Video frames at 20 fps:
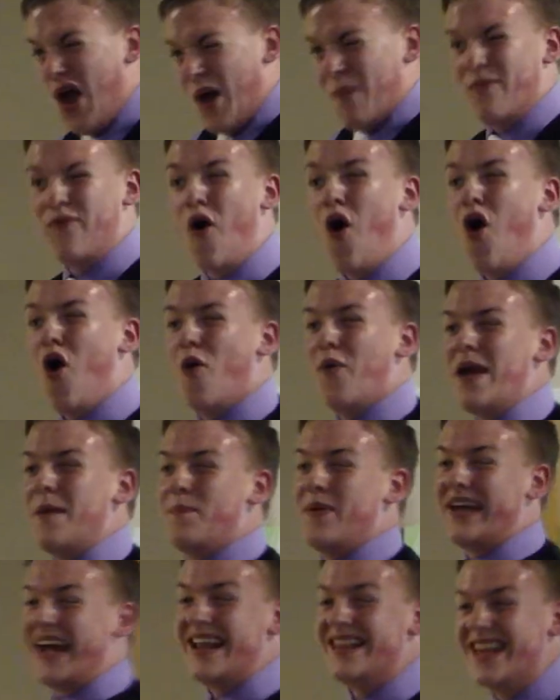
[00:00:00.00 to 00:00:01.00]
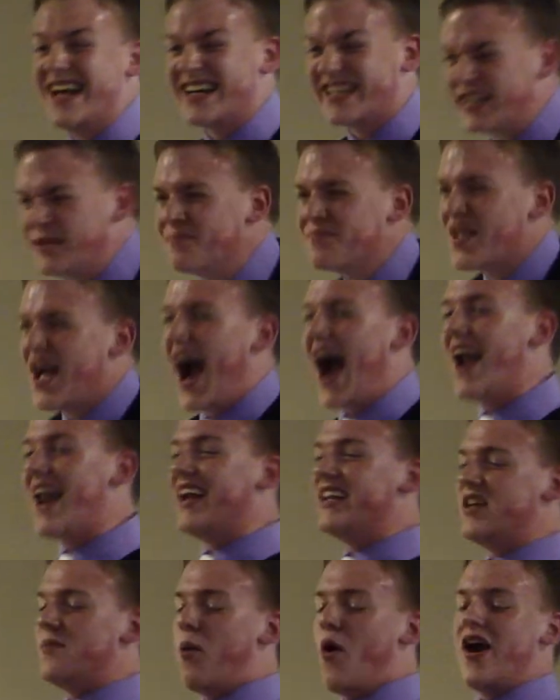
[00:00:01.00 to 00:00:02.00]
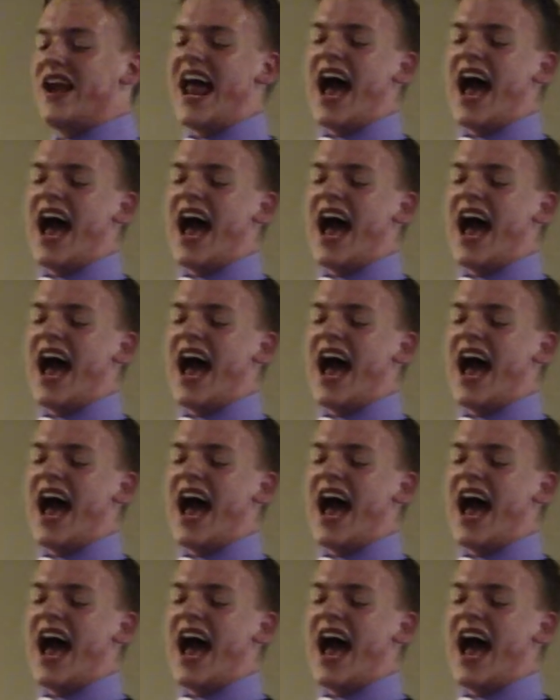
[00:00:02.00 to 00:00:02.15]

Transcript: Before we begin this, I'd like to point